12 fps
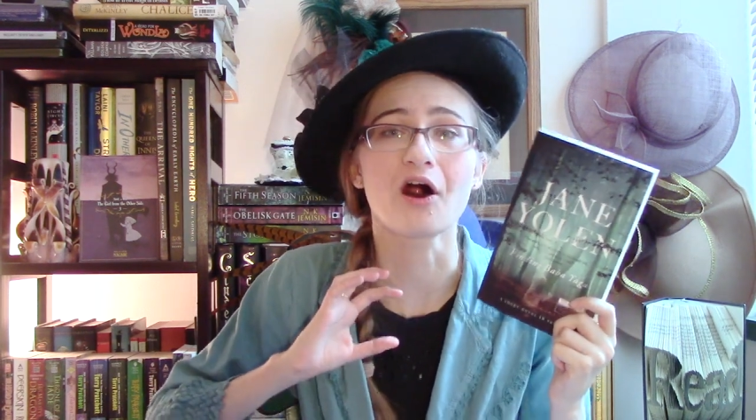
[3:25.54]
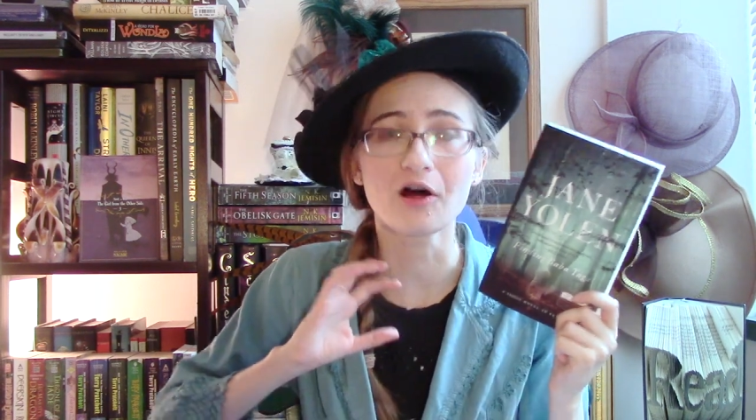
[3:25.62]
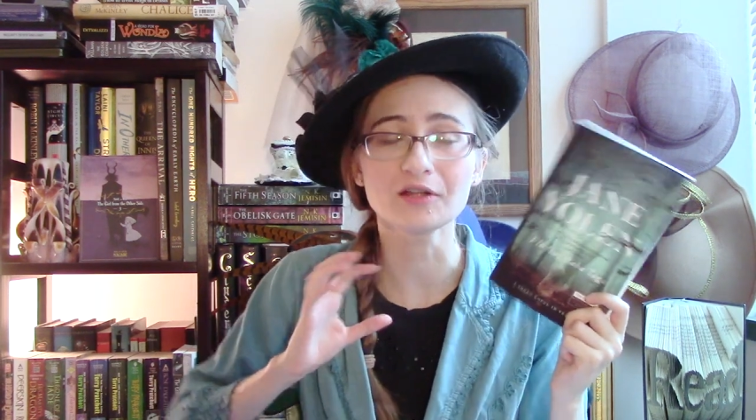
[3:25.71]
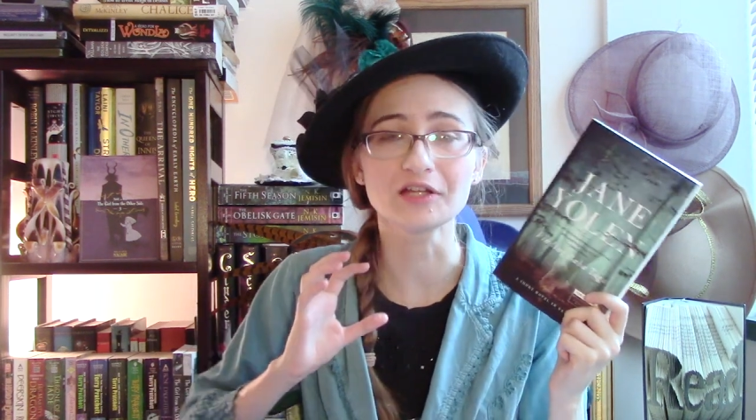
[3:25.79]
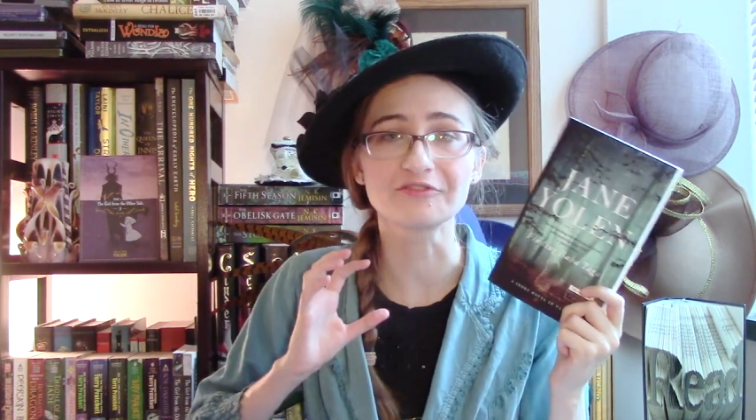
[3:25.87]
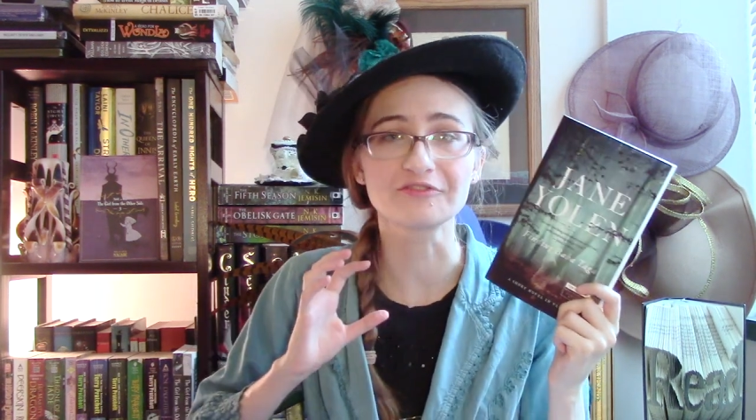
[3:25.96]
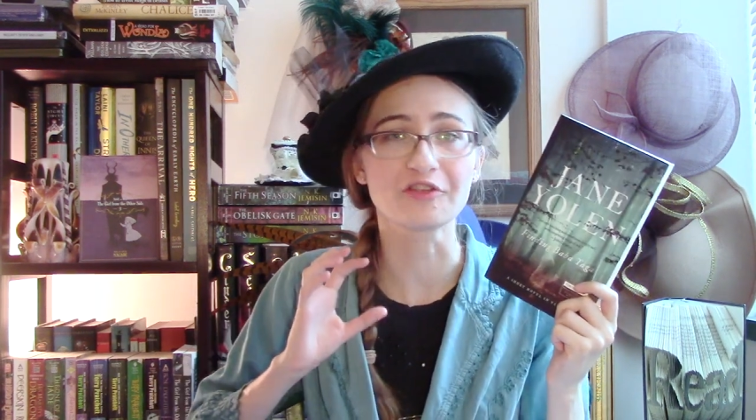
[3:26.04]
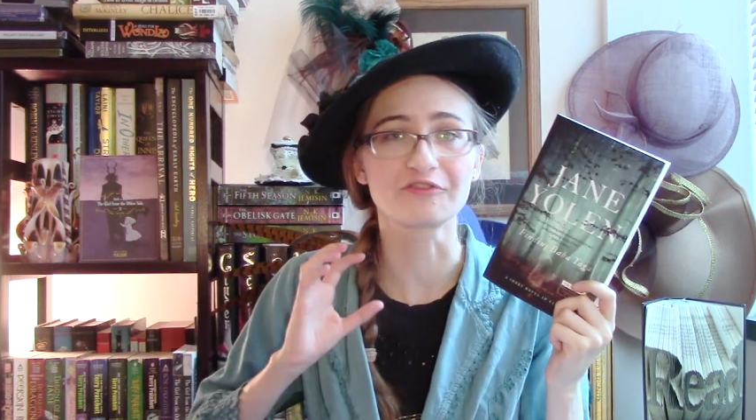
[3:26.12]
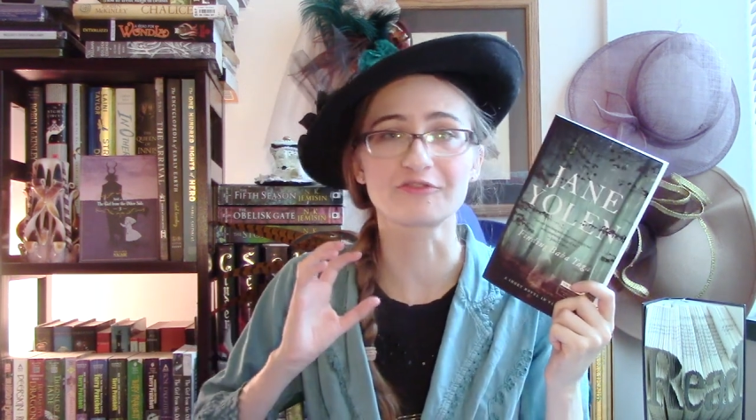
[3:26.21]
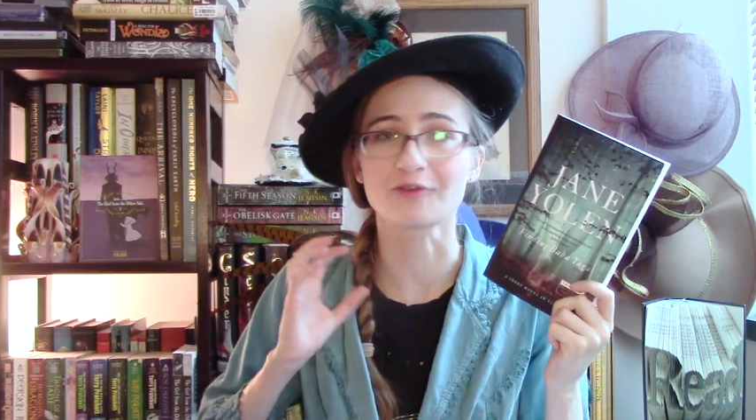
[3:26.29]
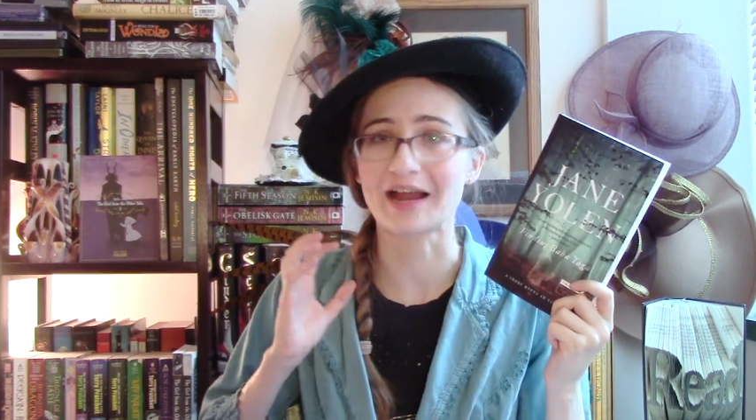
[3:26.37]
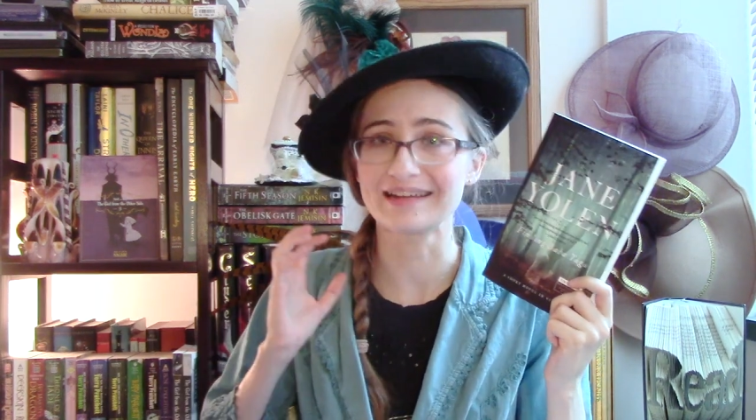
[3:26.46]
all of the
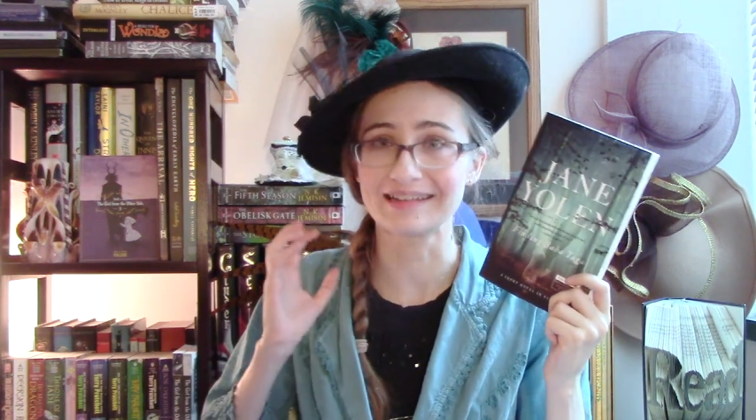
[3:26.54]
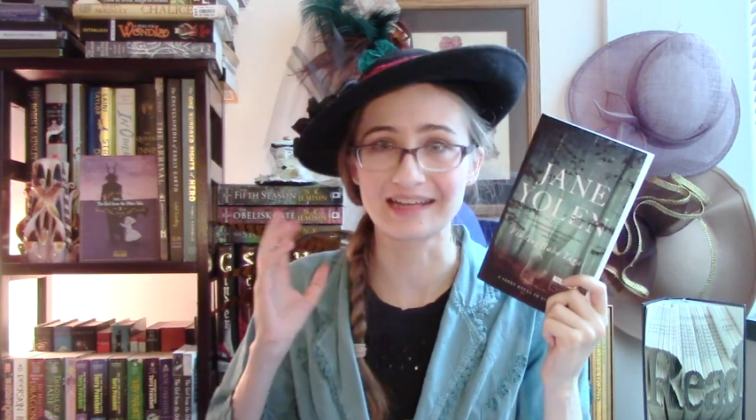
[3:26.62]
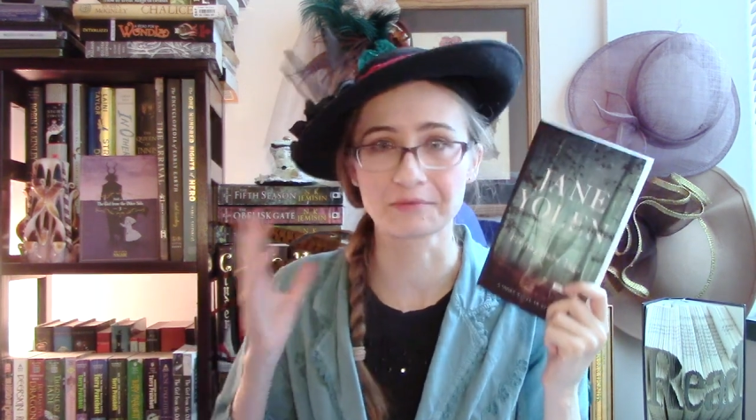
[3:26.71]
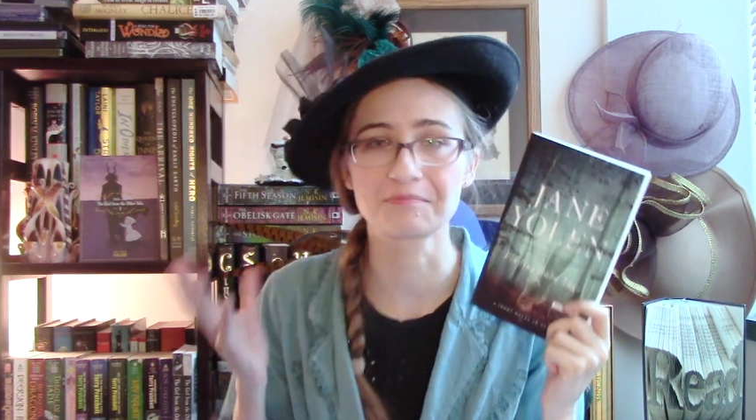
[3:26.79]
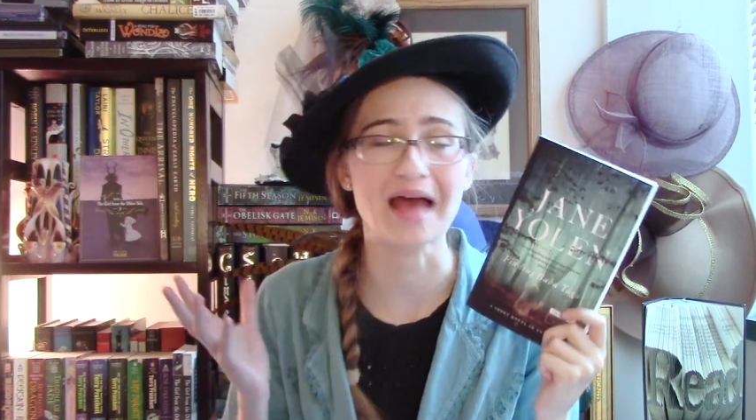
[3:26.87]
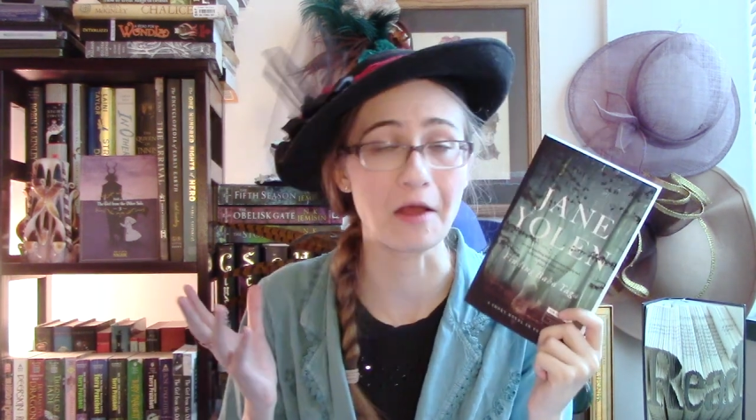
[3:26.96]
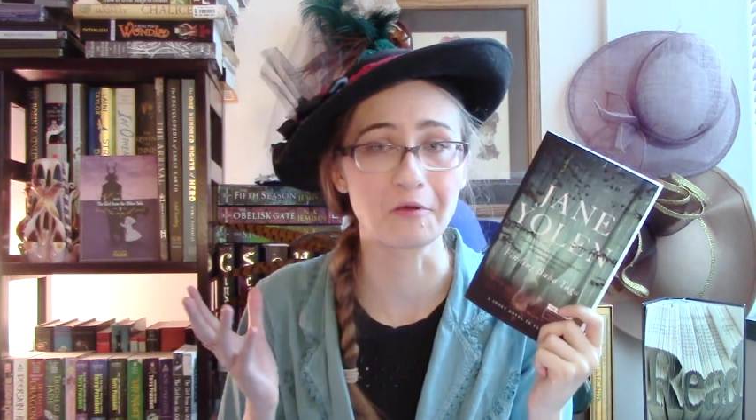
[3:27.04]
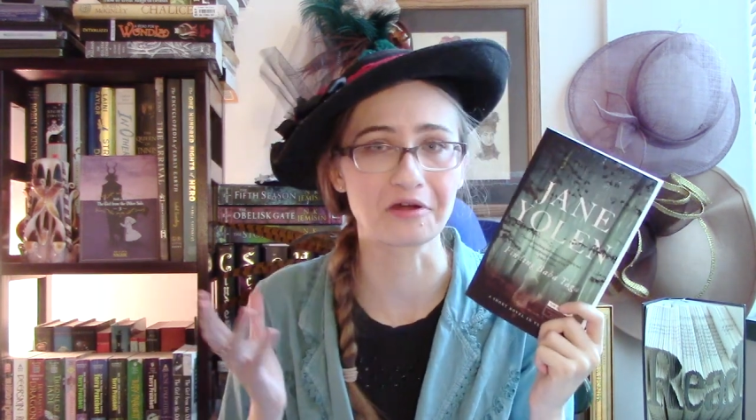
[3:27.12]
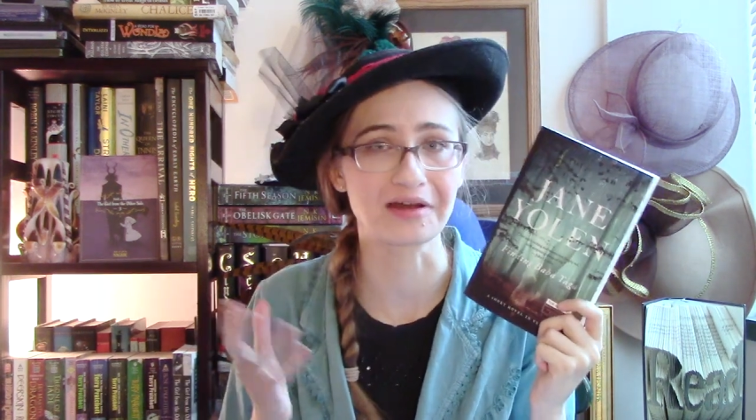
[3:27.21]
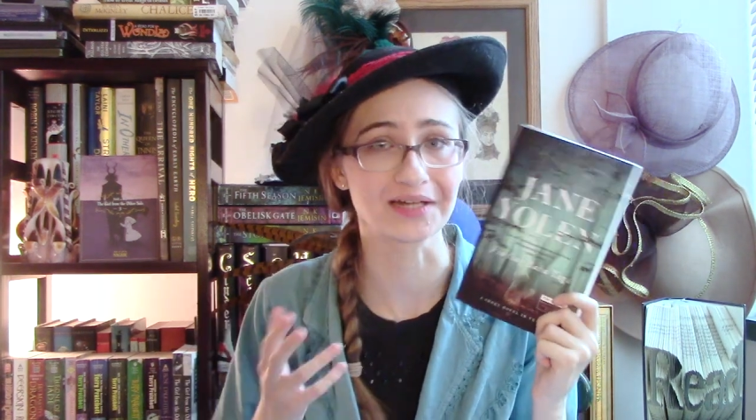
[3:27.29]
frightening power